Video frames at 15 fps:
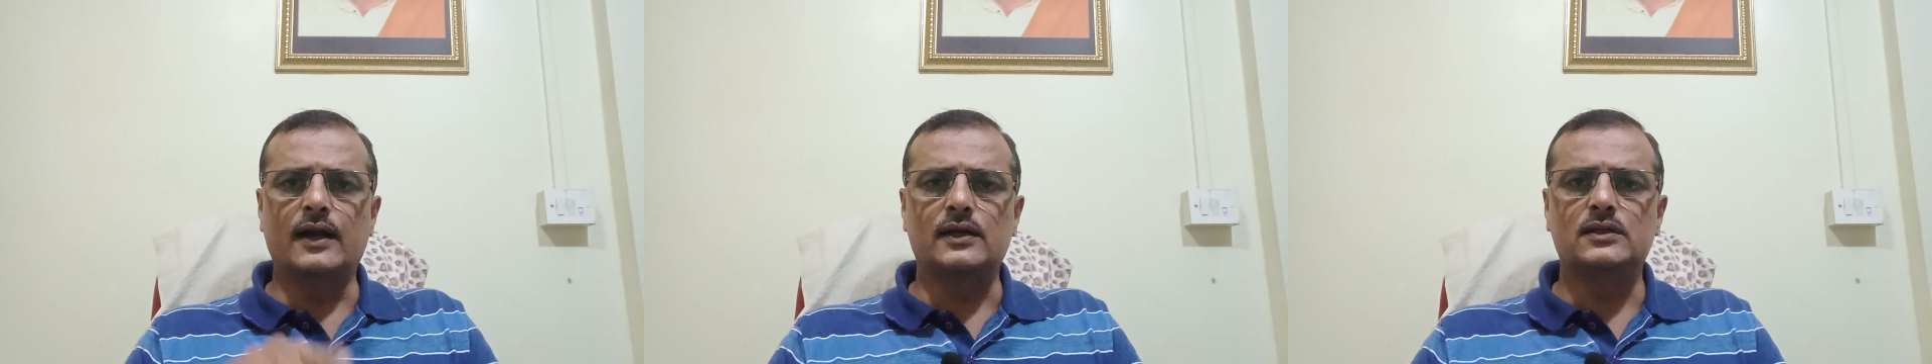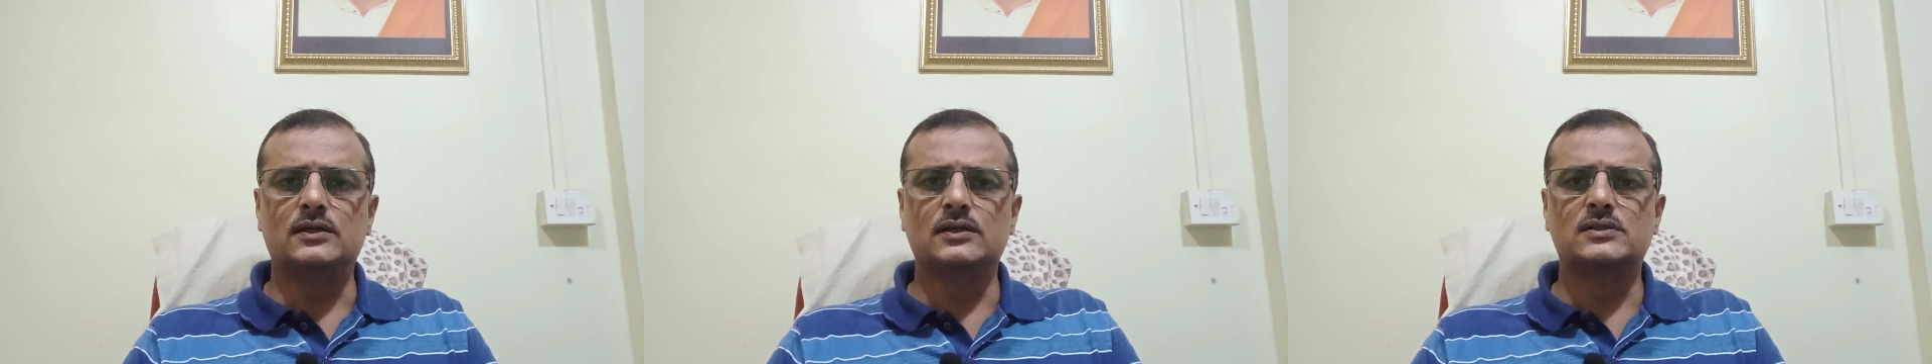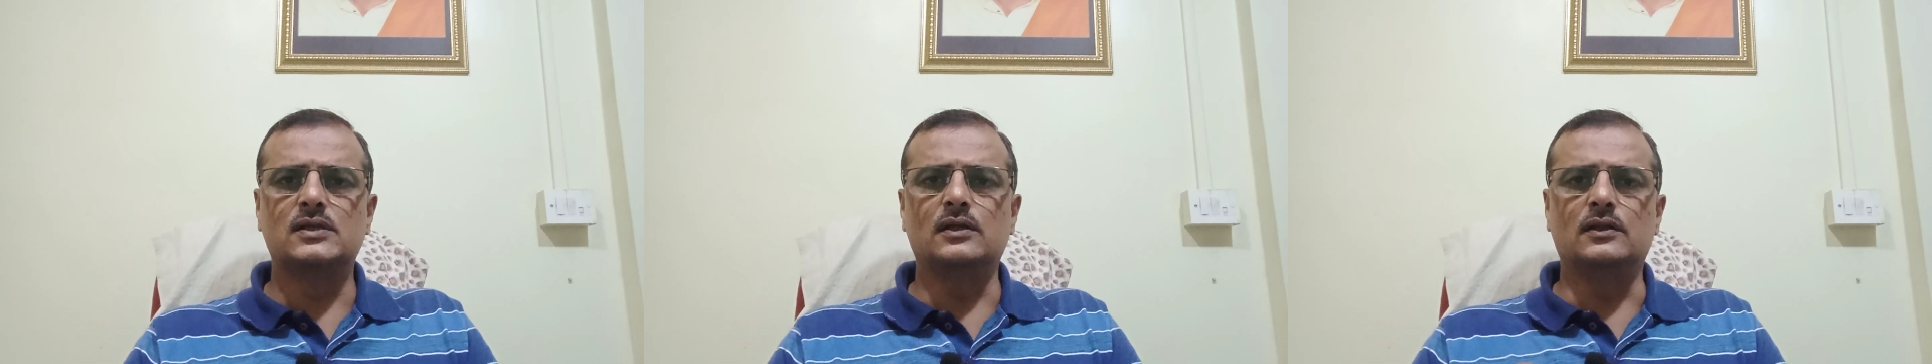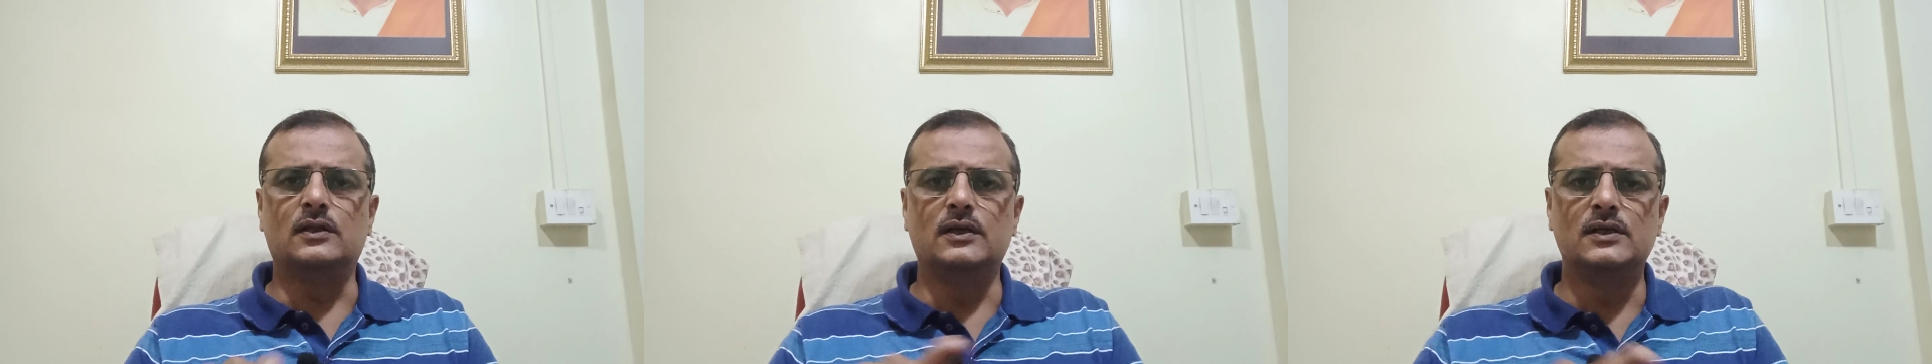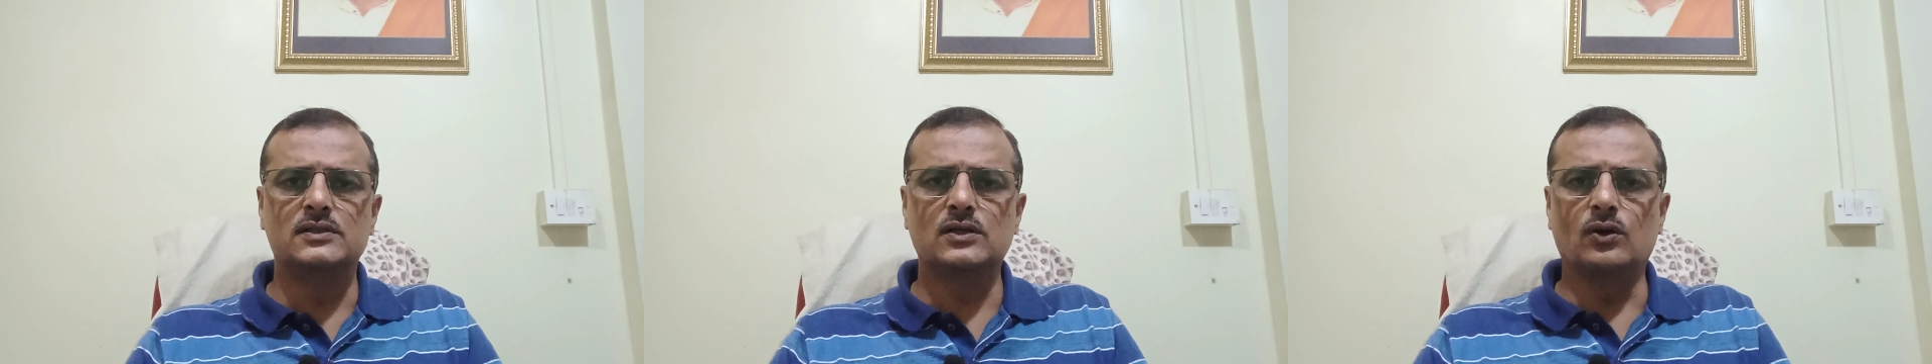adjust
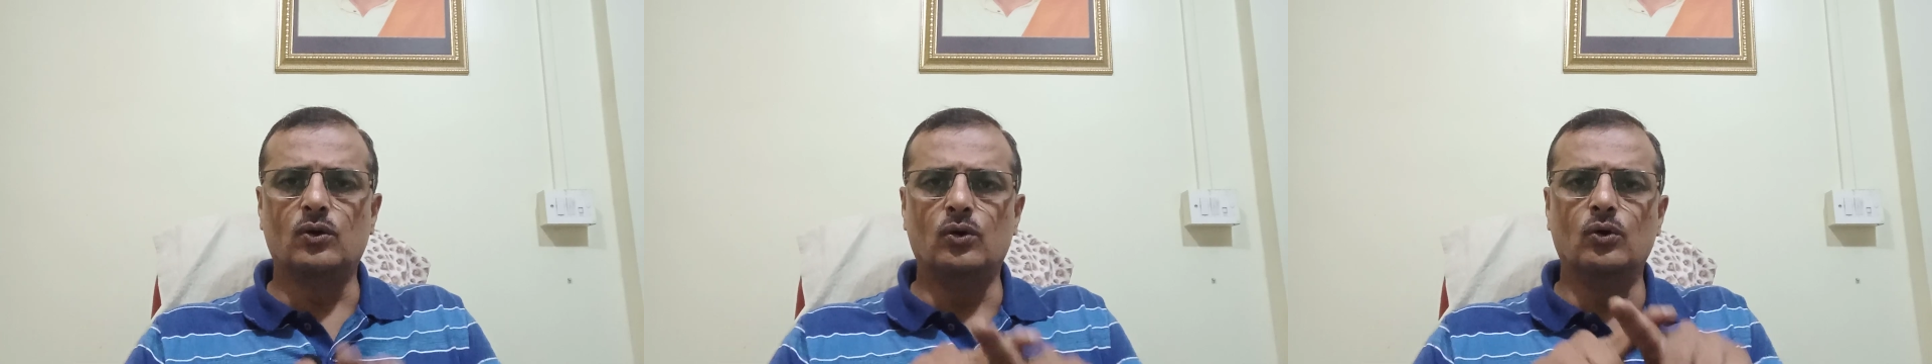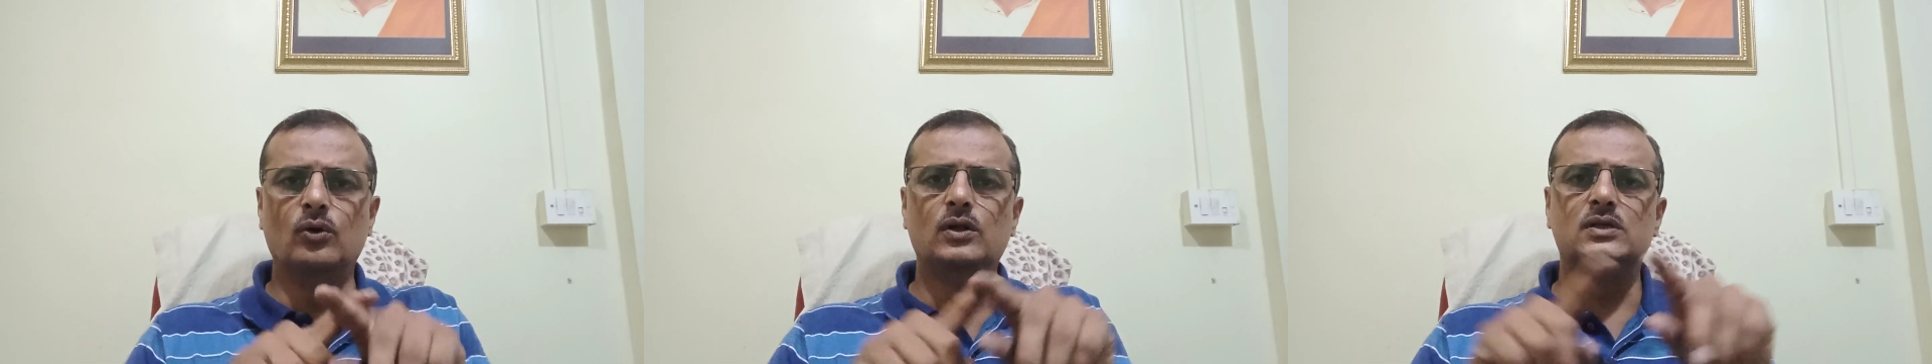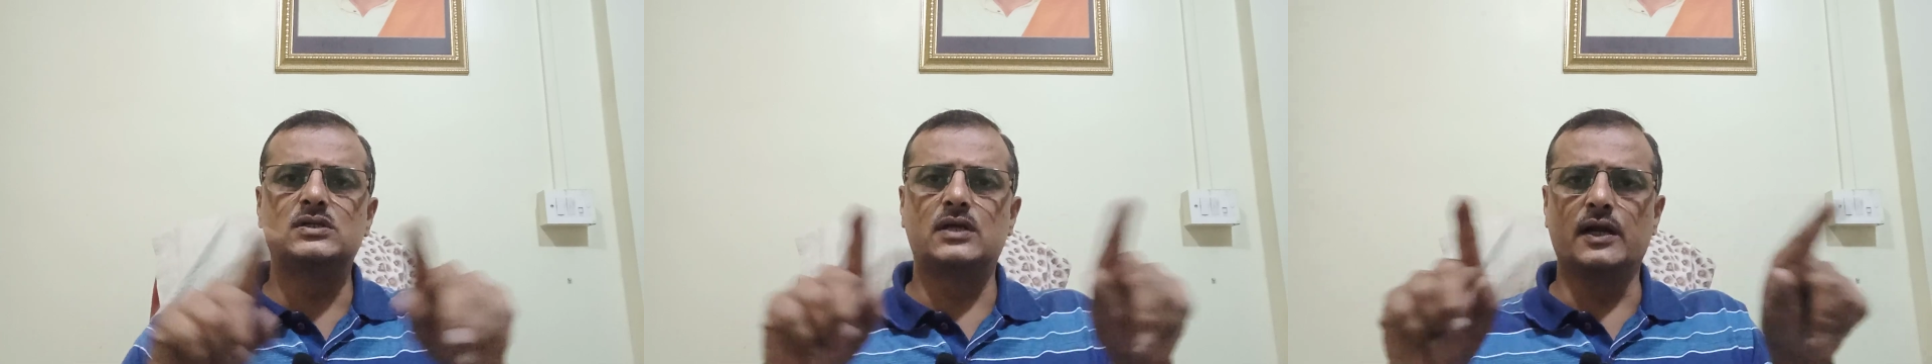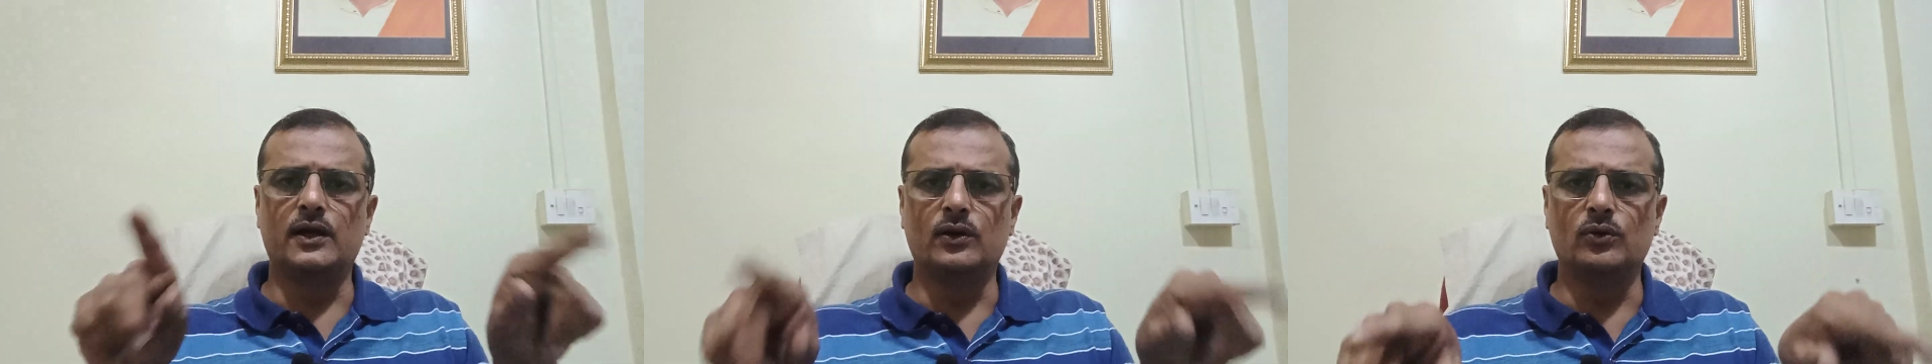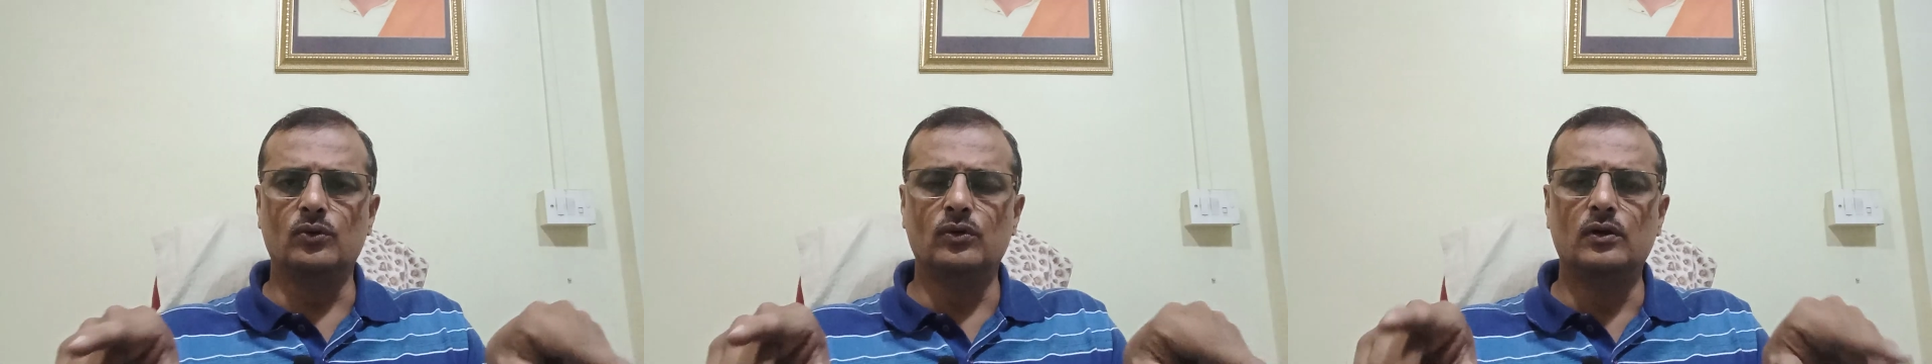this whole
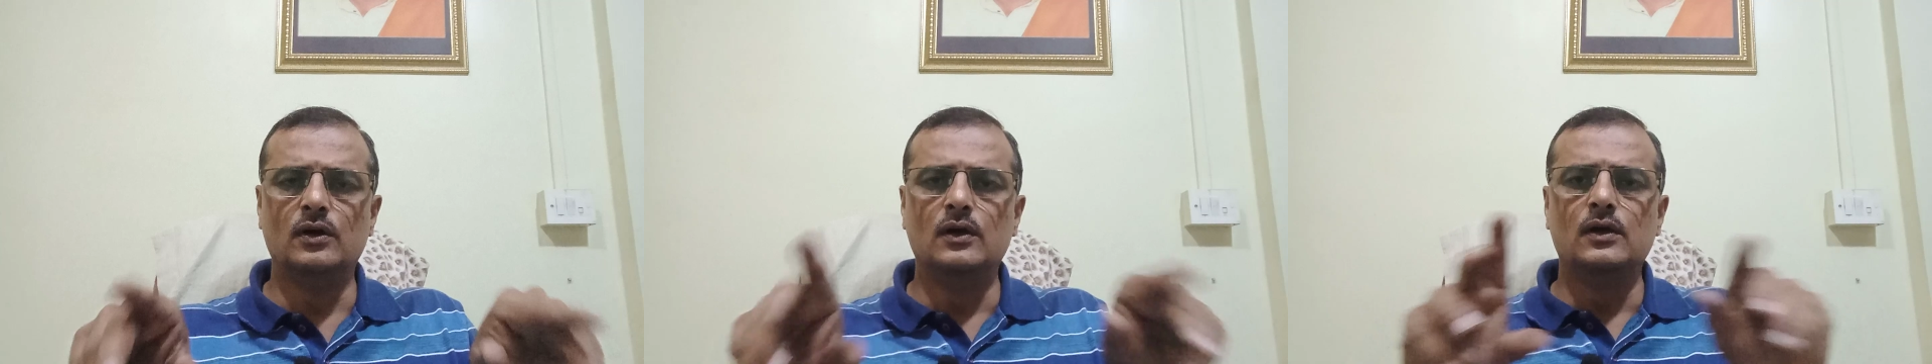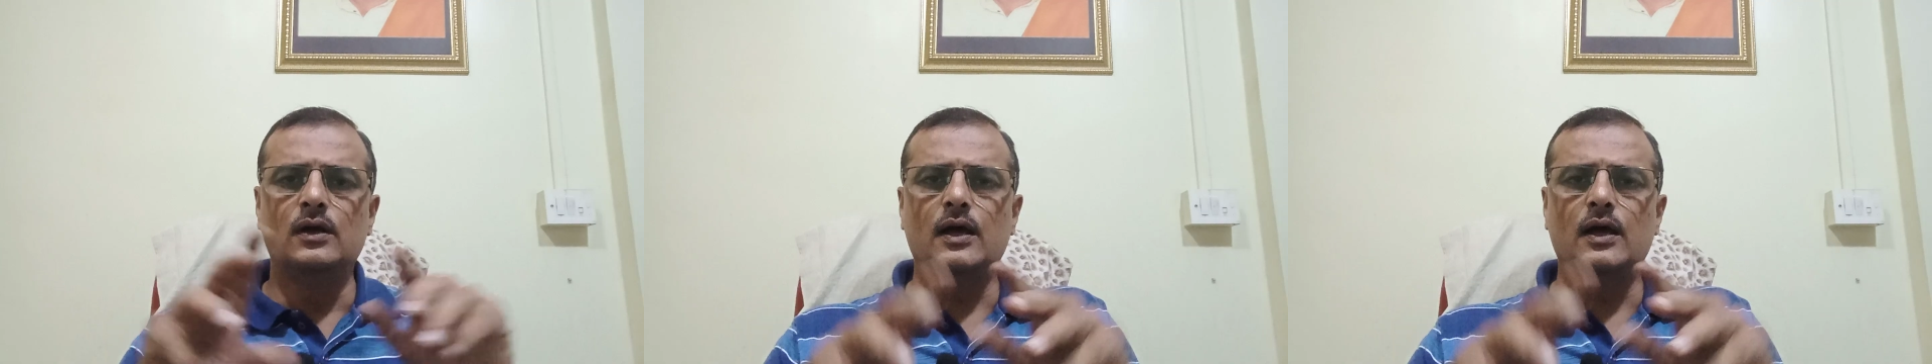schedule